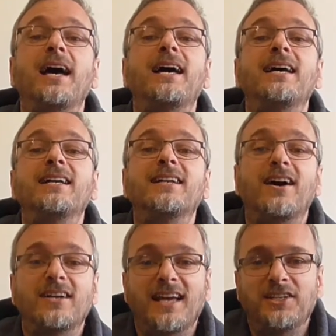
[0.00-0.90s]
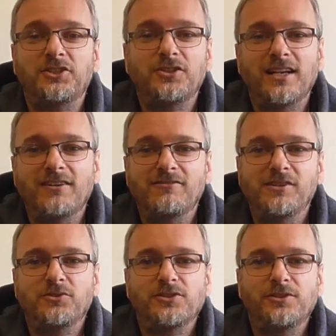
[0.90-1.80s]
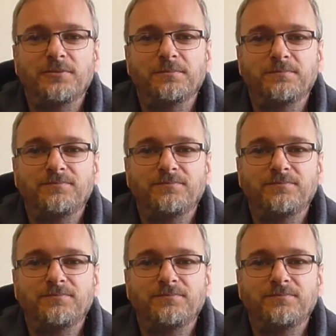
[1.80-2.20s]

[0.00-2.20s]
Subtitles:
and I'll catch you again real soon.